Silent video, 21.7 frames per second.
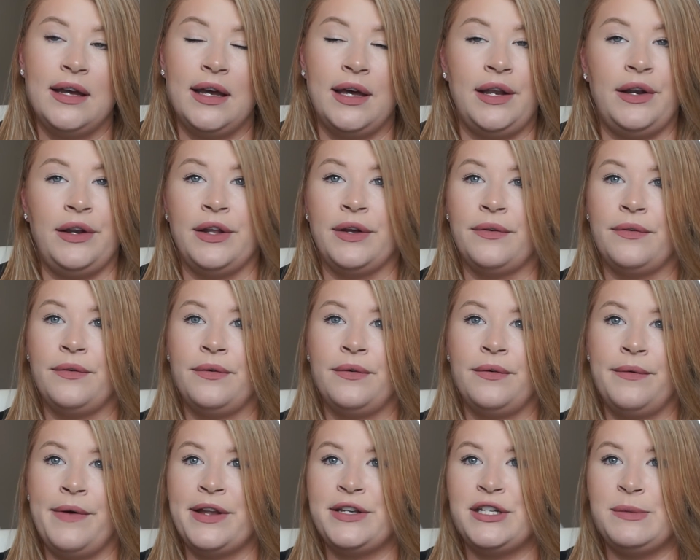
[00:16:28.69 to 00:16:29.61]
I don't know,
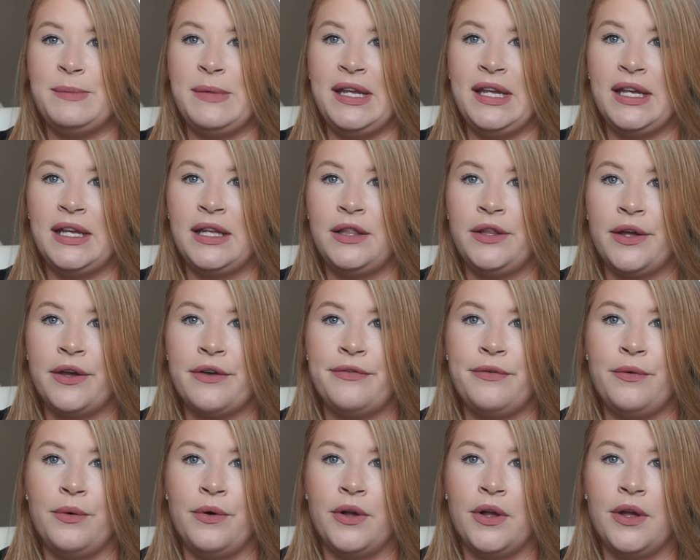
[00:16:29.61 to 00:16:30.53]
watching me look a
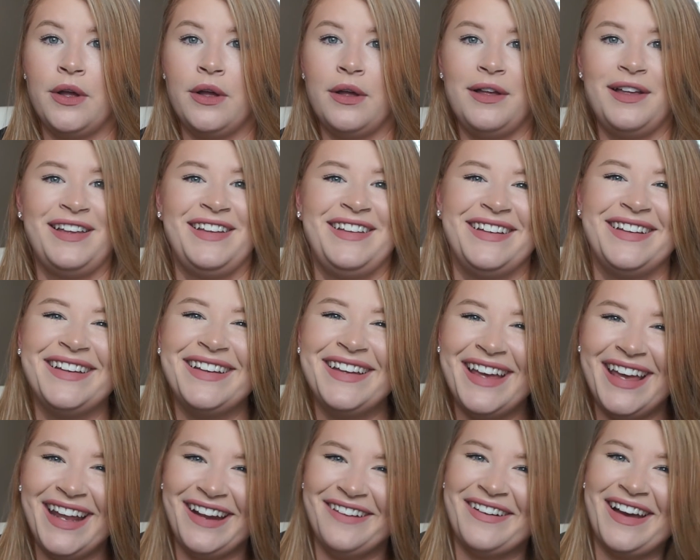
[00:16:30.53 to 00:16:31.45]
fool.
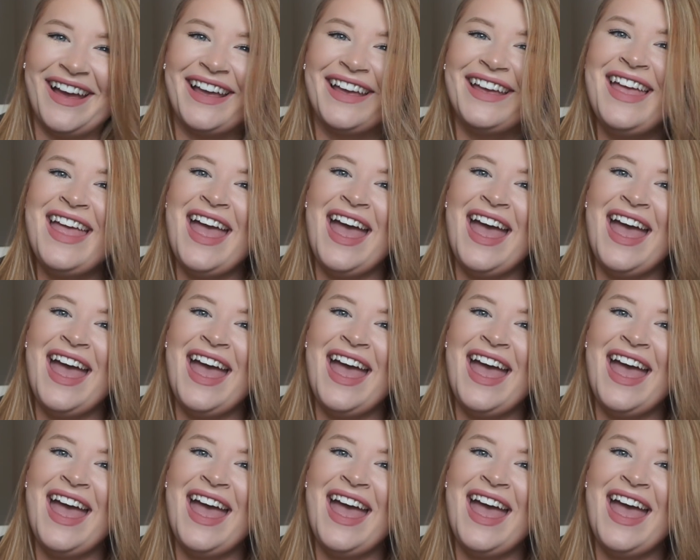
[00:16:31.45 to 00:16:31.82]
Anyway,